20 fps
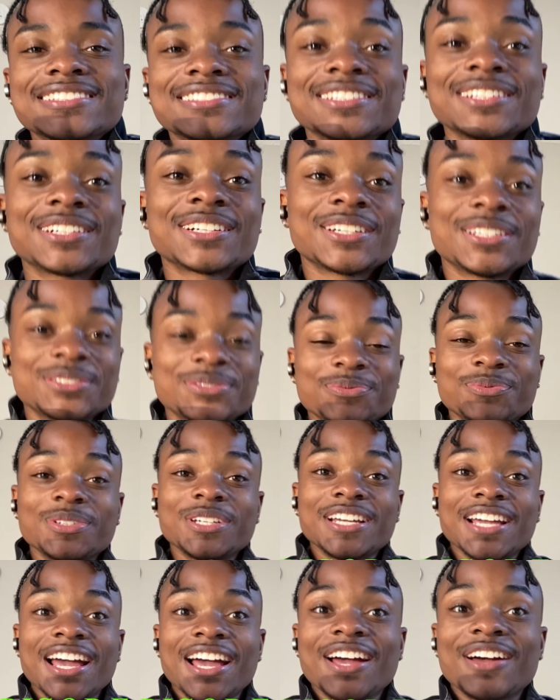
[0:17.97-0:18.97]
son, because
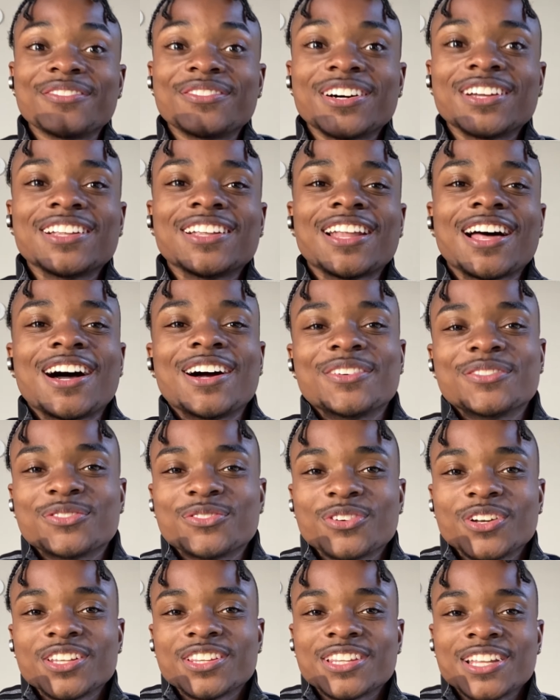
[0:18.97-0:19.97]
we have a lot of
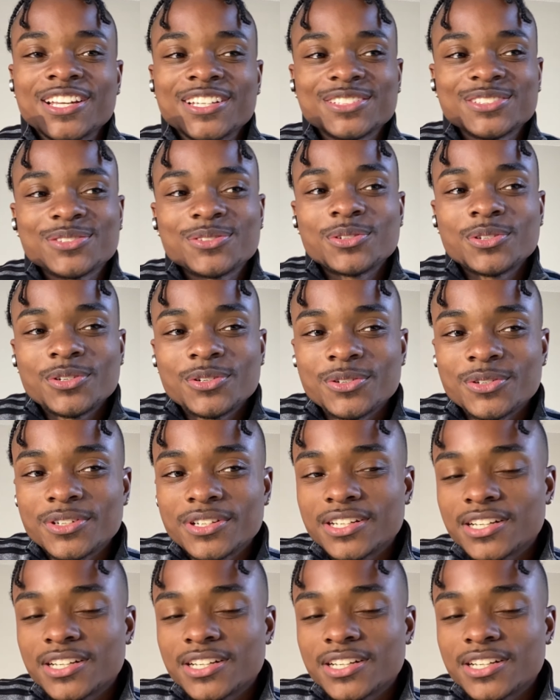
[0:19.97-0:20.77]
great things going on,